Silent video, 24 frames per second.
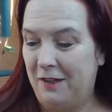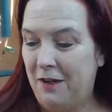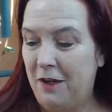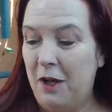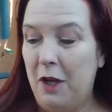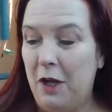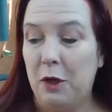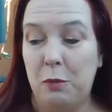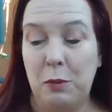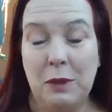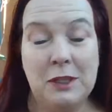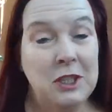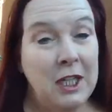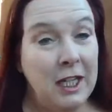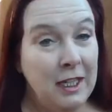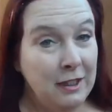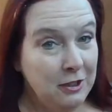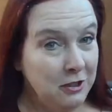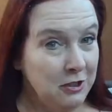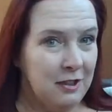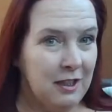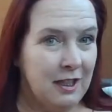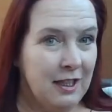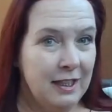it, which
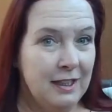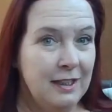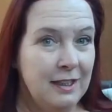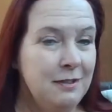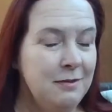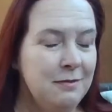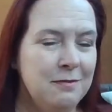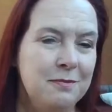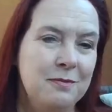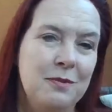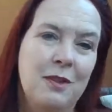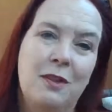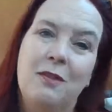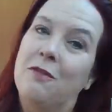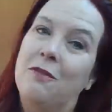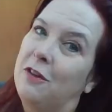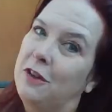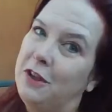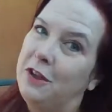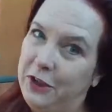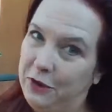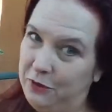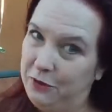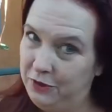actually,
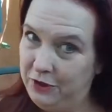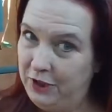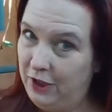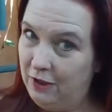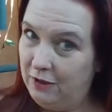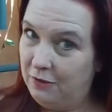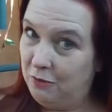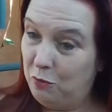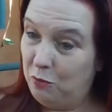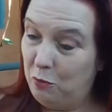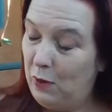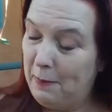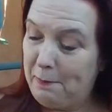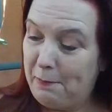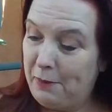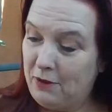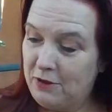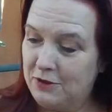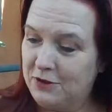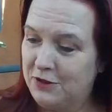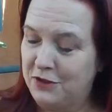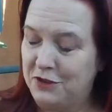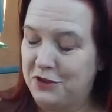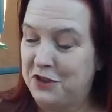for you young
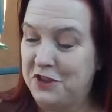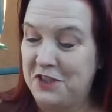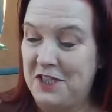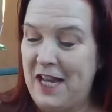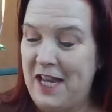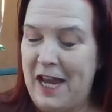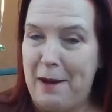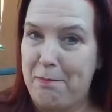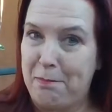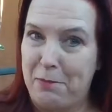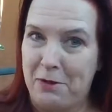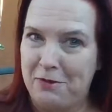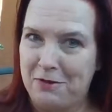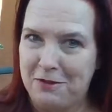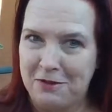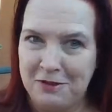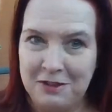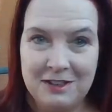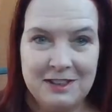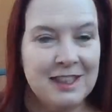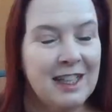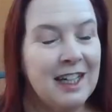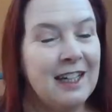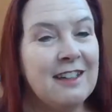
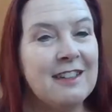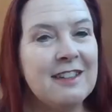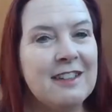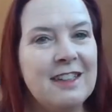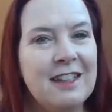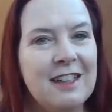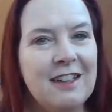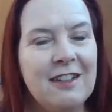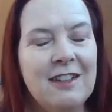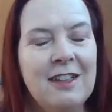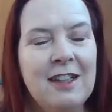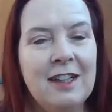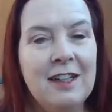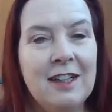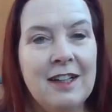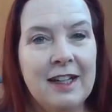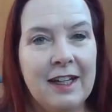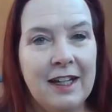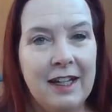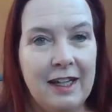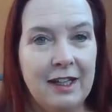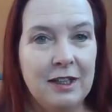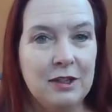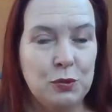whippersnappers out there,
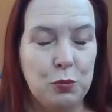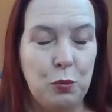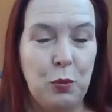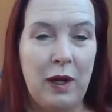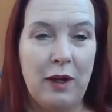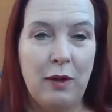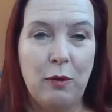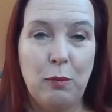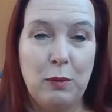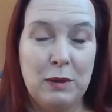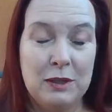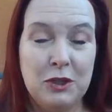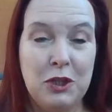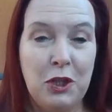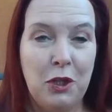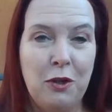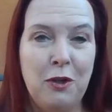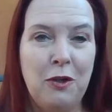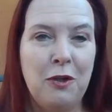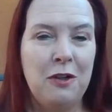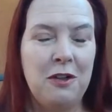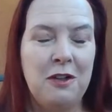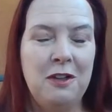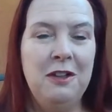is where
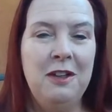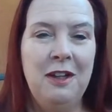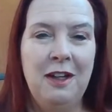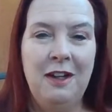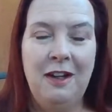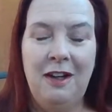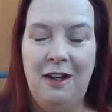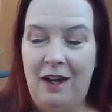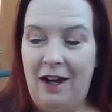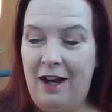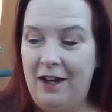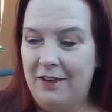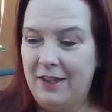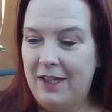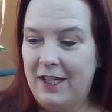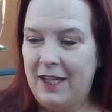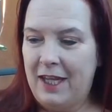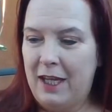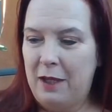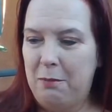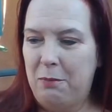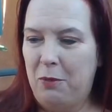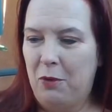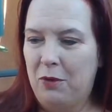return on the
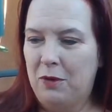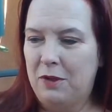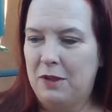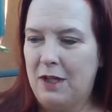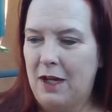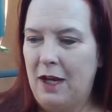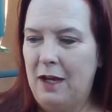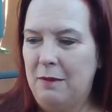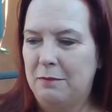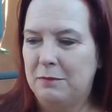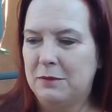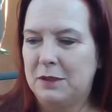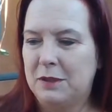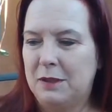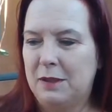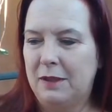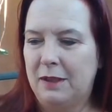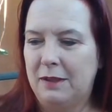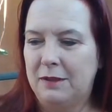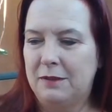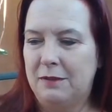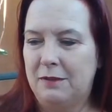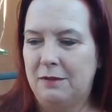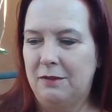keyboard comes
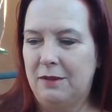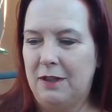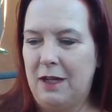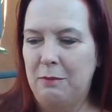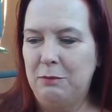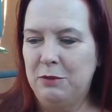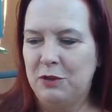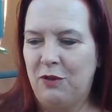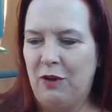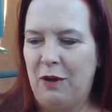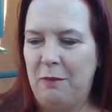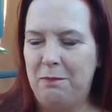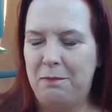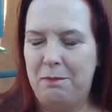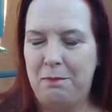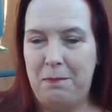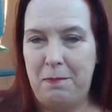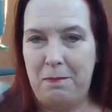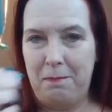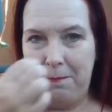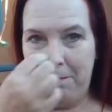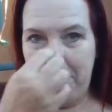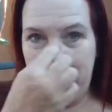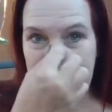is comes from,
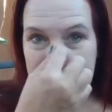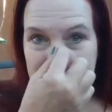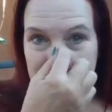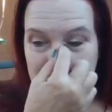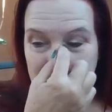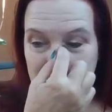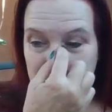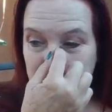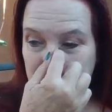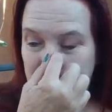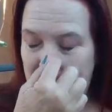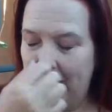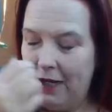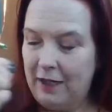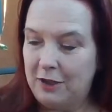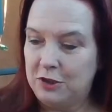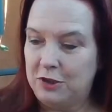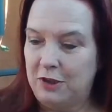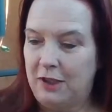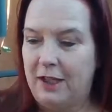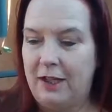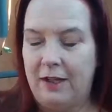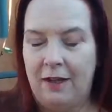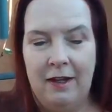because you would
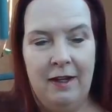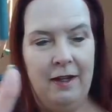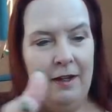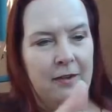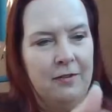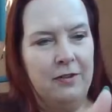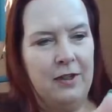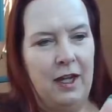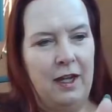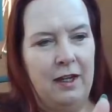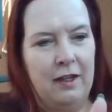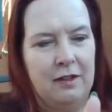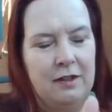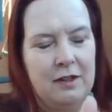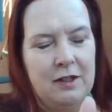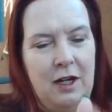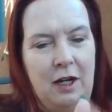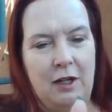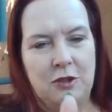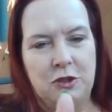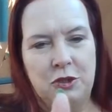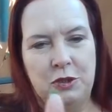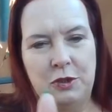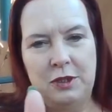actually the
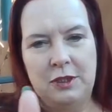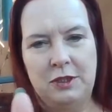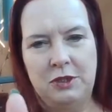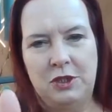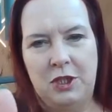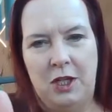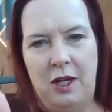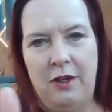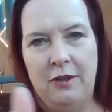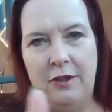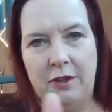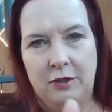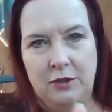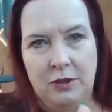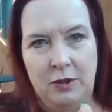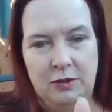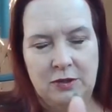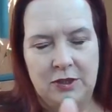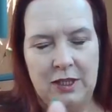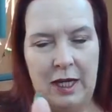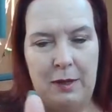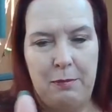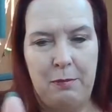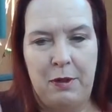cartridge on those
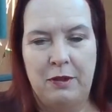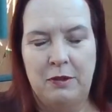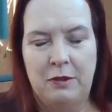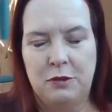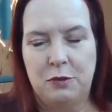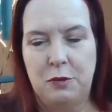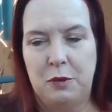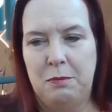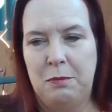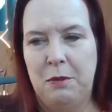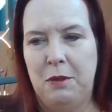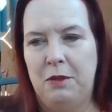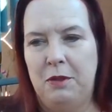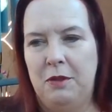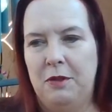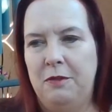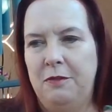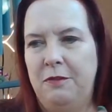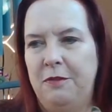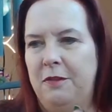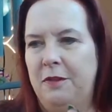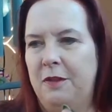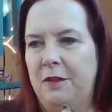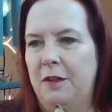old typewriters would
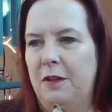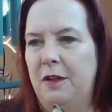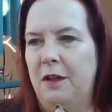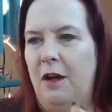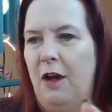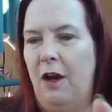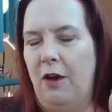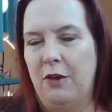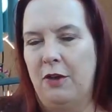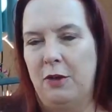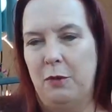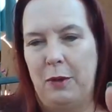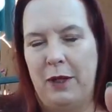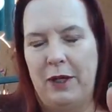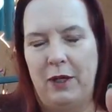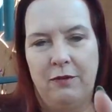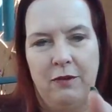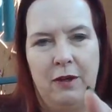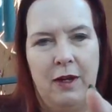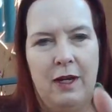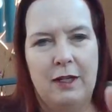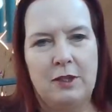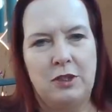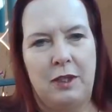move all the way
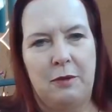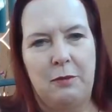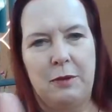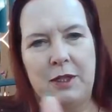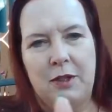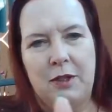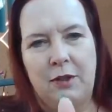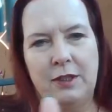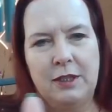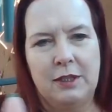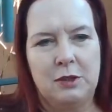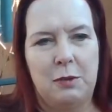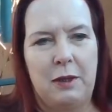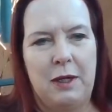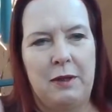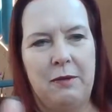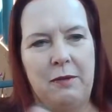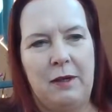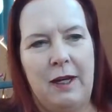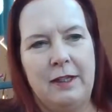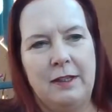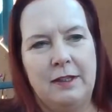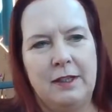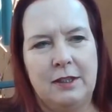over. Actually, I would go this way,
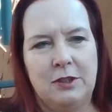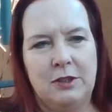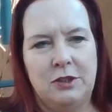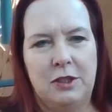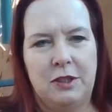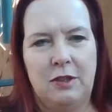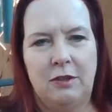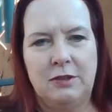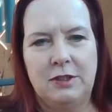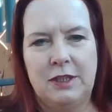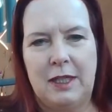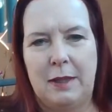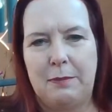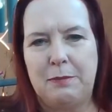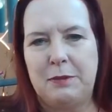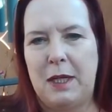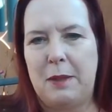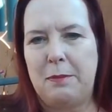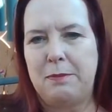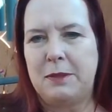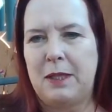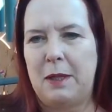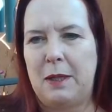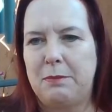right? Because you go type,
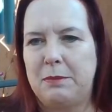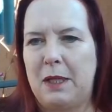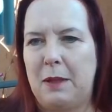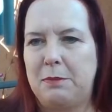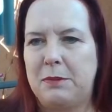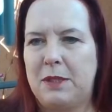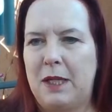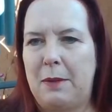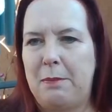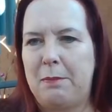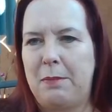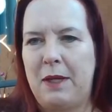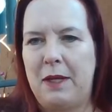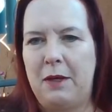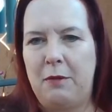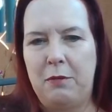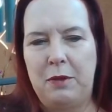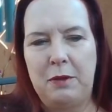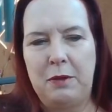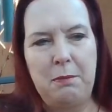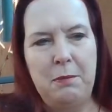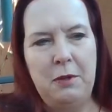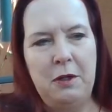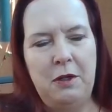type, type, type, type, and it
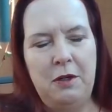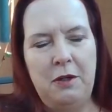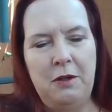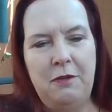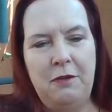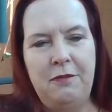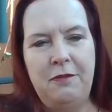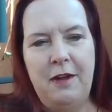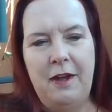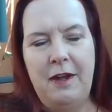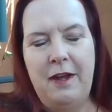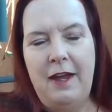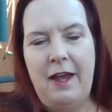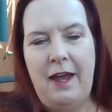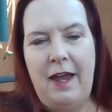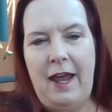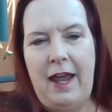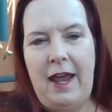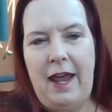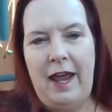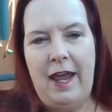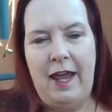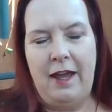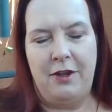would move,
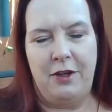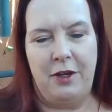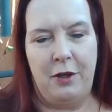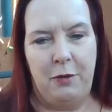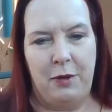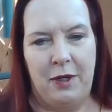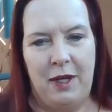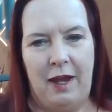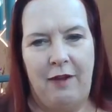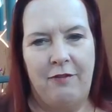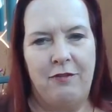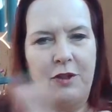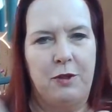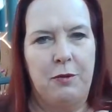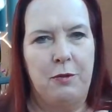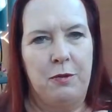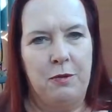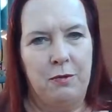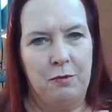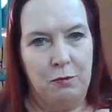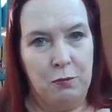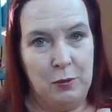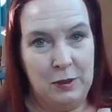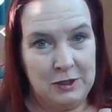and you would have to
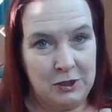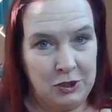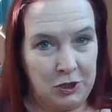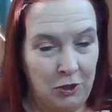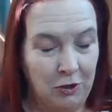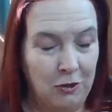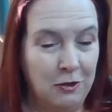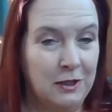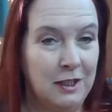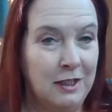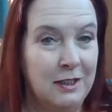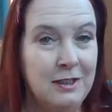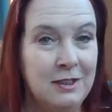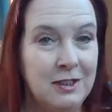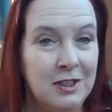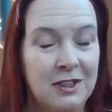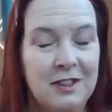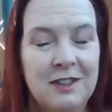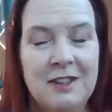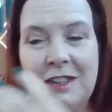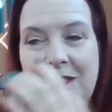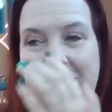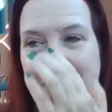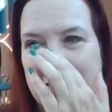return
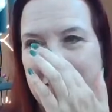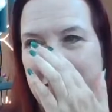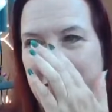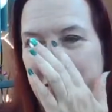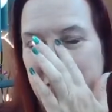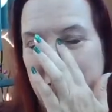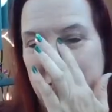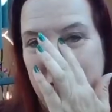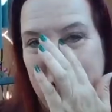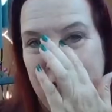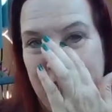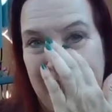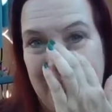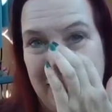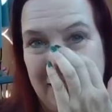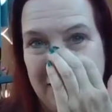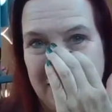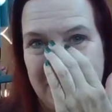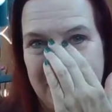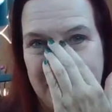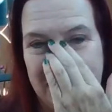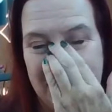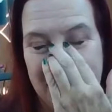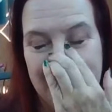it to
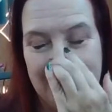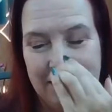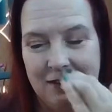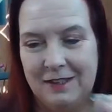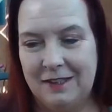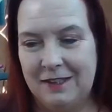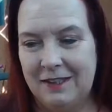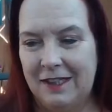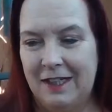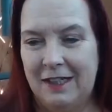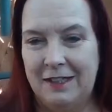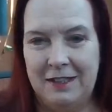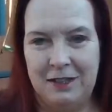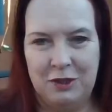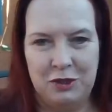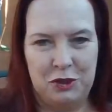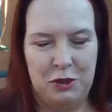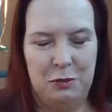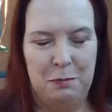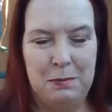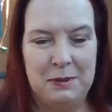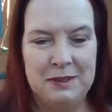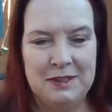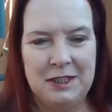its
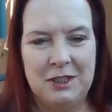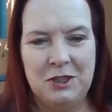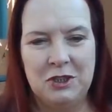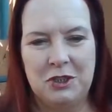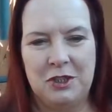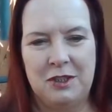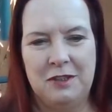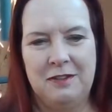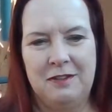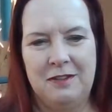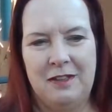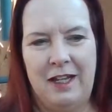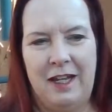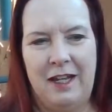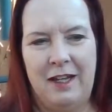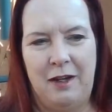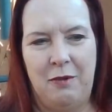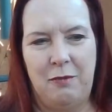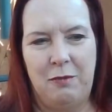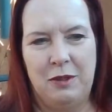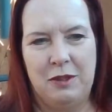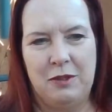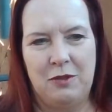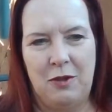initial position, and
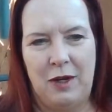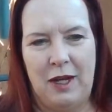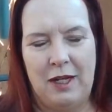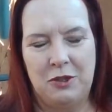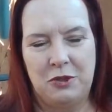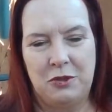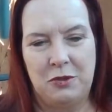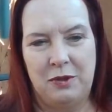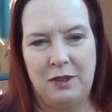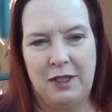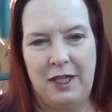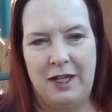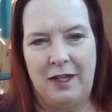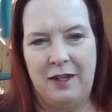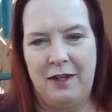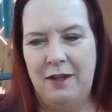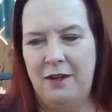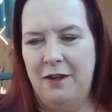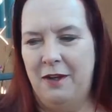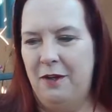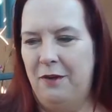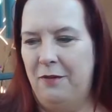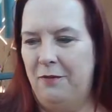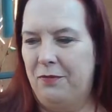it would gradually
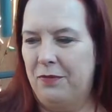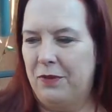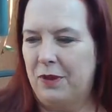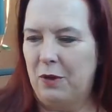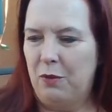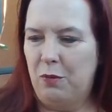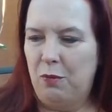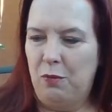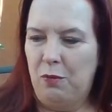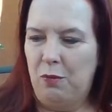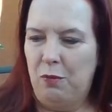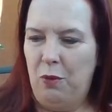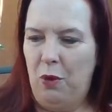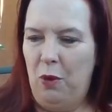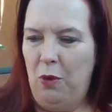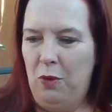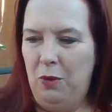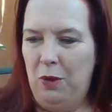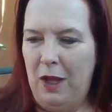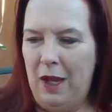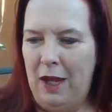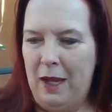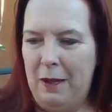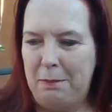
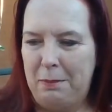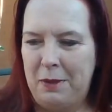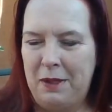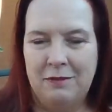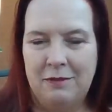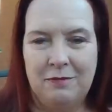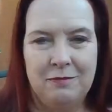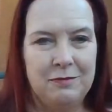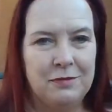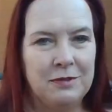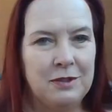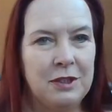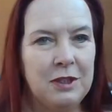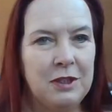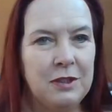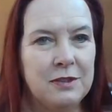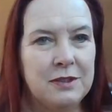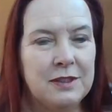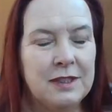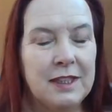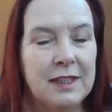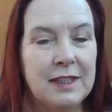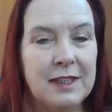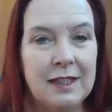roll up
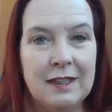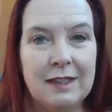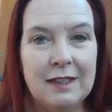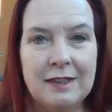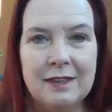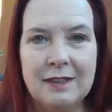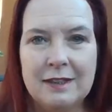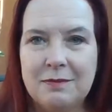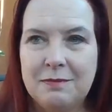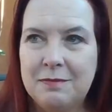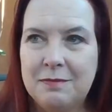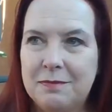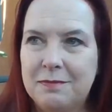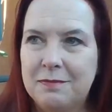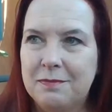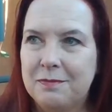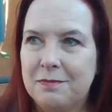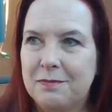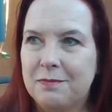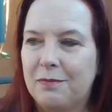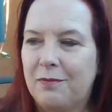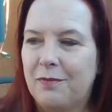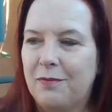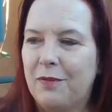using, um,
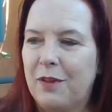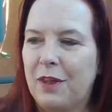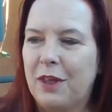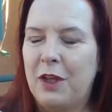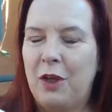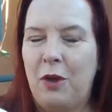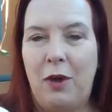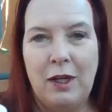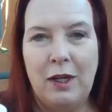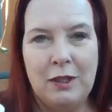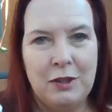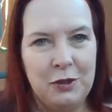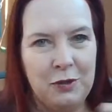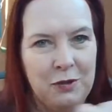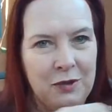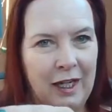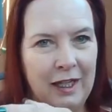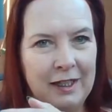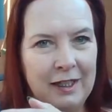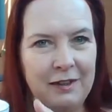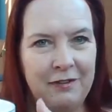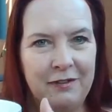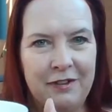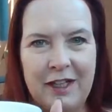you know, a new
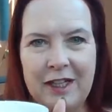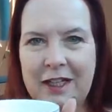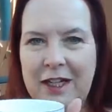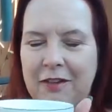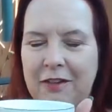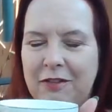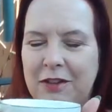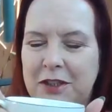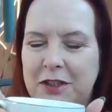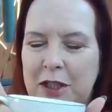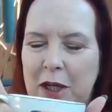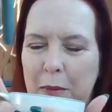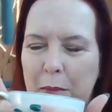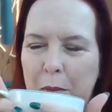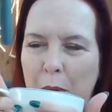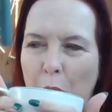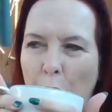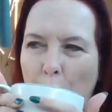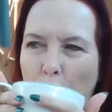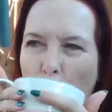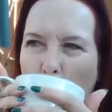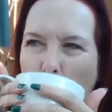line of ink every time.